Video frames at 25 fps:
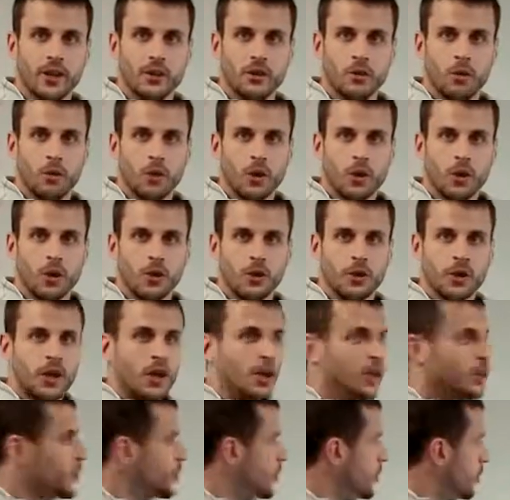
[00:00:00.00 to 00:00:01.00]
at in the
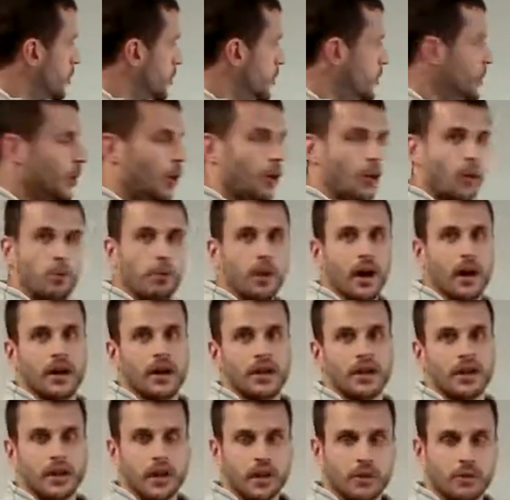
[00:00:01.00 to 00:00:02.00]
world, you can know
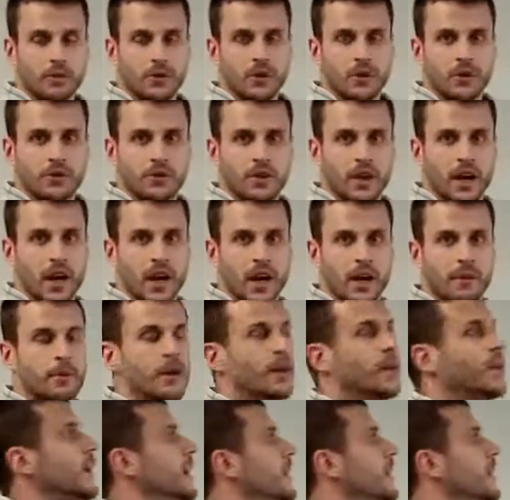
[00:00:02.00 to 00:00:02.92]
about it in real time